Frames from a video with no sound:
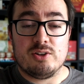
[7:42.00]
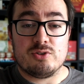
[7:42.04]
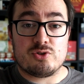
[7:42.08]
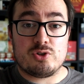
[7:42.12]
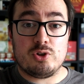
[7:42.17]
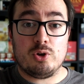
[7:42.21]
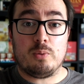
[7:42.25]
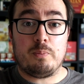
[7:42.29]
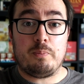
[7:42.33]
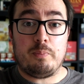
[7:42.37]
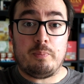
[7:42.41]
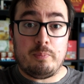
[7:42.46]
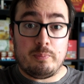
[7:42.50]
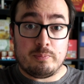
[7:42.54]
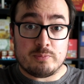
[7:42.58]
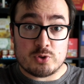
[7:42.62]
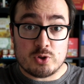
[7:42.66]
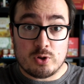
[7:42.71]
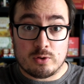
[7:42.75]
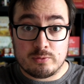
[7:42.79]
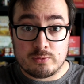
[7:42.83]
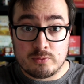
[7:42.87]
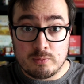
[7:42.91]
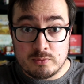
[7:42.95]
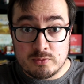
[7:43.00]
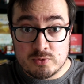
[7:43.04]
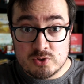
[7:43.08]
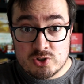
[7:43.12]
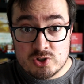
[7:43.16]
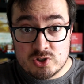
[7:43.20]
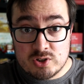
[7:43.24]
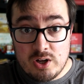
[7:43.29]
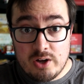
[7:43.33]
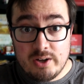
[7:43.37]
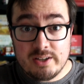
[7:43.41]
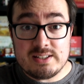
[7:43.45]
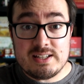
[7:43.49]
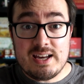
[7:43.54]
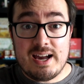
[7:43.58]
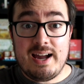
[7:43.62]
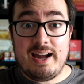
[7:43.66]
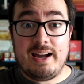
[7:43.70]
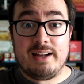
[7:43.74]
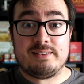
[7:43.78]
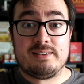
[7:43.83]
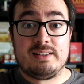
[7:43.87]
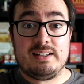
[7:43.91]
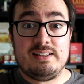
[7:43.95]
So you're sort of starting
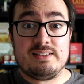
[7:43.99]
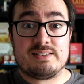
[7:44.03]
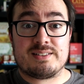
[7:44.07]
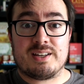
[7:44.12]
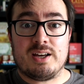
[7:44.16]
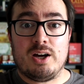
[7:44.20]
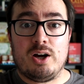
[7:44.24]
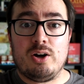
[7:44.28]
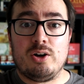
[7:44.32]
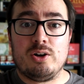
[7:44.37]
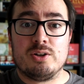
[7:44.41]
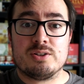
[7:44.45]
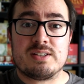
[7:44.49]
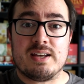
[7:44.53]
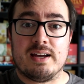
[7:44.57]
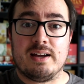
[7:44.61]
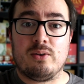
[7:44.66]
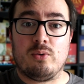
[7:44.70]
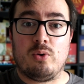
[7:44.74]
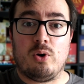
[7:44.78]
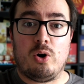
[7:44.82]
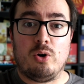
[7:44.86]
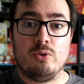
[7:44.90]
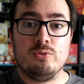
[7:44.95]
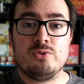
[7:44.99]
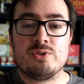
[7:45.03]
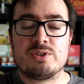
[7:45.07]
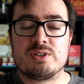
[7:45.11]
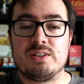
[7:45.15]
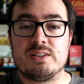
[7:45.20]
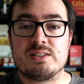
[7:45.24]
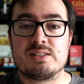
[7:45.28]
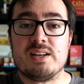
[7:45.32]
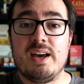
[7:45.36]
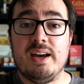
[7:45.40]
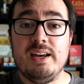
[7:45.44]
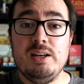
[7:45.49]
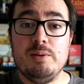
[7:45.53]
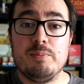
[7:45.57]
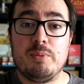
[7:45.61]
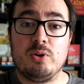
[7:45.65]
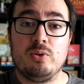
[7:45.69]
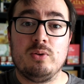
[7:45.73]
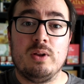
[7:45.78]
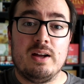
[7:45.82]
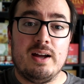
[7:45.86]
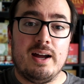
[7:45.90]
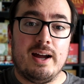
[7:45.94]
to add these cards out onto the
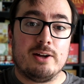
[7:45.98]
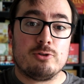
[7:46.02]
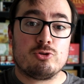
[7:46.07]
table